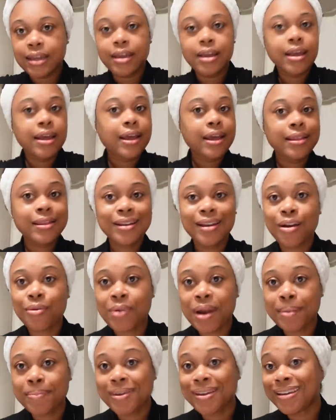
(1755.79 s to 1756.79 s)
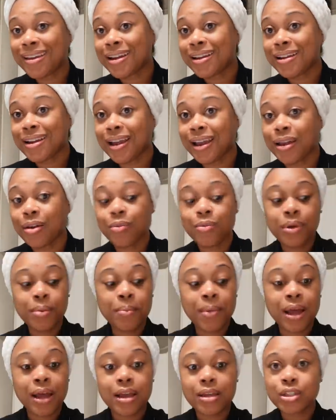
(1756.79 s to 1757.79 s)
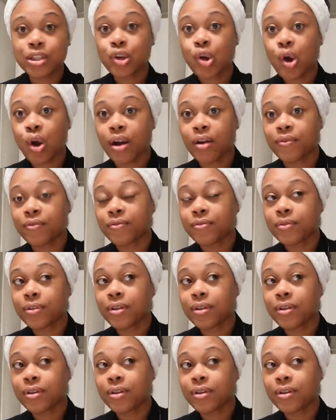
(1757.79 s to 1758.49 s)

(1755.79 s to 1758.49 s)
And then I wrap it at night with my scarf.